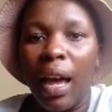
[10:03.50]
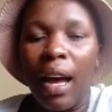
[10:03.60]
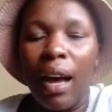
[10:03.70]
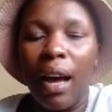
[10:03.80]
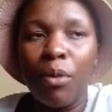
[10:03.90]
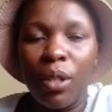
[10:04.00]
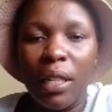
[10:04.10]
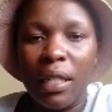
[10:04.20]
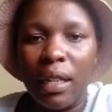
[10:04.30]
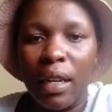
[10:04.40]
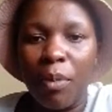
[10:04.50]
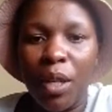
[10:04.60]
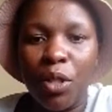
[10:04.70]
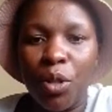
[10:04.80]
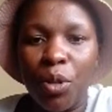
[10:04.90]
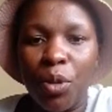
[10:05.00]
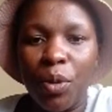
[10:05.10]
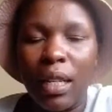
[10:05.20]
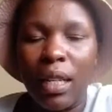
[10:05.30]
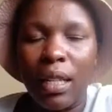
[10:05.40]
I will always recommend you to
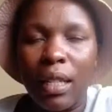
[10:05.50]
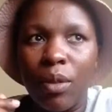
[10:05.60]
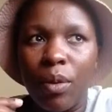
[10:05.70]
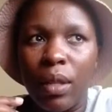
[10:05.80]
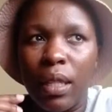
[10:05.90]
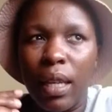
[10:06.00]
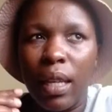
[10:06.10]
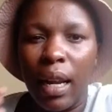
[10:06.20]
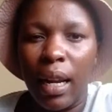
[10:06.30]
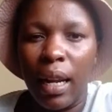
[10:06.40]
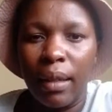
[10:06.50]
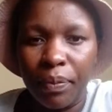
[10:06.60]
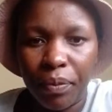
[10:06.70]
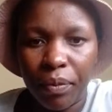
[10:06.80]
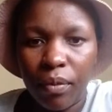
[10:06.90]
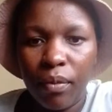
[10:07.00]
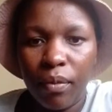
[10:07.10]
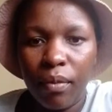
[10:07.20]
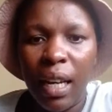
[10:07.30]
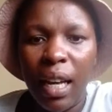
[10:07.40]
get started with Seller.
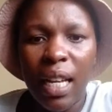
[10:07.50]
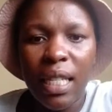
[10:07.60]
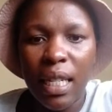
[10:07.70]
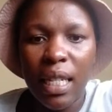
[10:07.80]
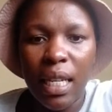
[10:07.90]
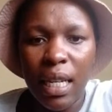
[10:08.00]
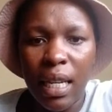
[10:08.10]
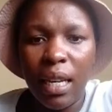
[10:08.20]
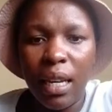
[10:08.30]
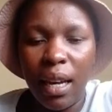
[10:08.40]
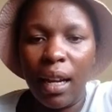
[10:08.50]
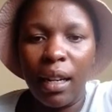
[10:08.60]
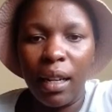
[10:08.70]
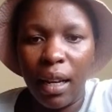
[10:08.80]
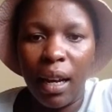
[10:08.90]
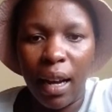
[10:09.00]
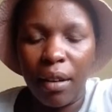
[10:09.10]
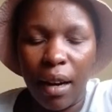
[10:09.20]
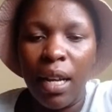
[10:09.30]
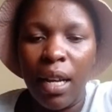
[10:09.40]

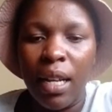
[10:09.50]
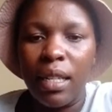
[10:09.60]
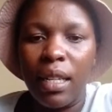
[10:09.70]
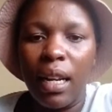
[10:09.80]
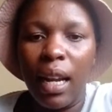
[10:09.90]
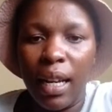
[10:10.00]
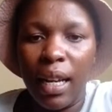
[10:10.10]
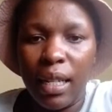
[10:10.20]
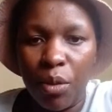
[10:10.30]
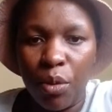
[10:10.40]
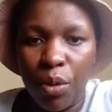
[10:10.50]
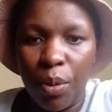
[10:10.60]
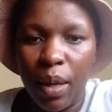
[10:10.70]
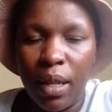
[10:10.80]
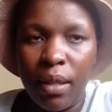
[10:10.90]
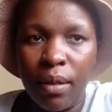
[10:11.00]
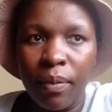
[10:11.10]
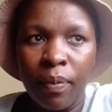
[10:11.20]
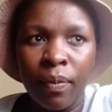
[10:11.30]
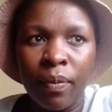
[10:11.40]
SELAR. Seller is a good one.
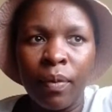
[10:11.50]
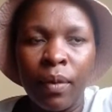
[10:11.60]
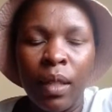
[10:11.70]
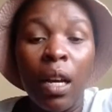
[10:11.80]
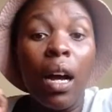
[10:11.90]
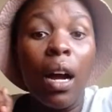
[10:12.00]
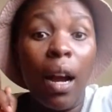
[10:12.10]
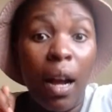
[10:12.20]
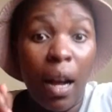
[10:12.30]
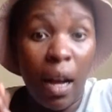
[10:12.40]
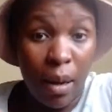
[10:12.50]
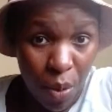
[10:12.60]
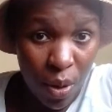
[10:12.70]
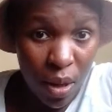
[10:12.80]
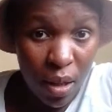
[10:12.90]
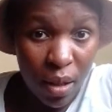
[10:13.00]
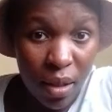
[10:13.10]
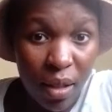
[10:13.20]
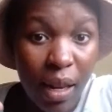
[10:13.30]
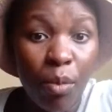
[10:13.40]
Gumroad.
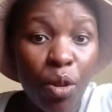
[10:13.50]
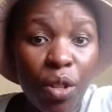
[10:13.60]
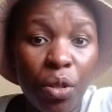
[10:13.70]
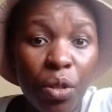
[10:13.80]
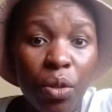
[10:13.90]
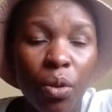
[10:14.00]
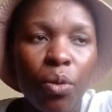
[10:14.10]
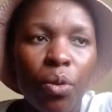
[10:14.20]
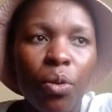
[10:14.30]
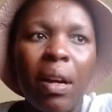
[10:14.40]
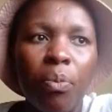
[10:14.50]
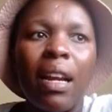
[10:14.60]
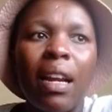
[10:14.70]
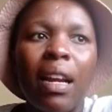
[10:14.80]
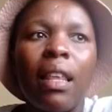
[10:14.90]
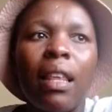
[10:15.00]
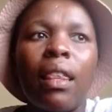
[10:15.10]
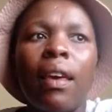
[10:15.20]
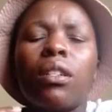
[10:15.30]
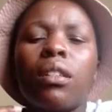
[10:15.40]
Gumroad is also good, but I think
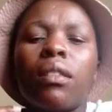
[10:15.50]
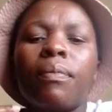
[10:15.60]
it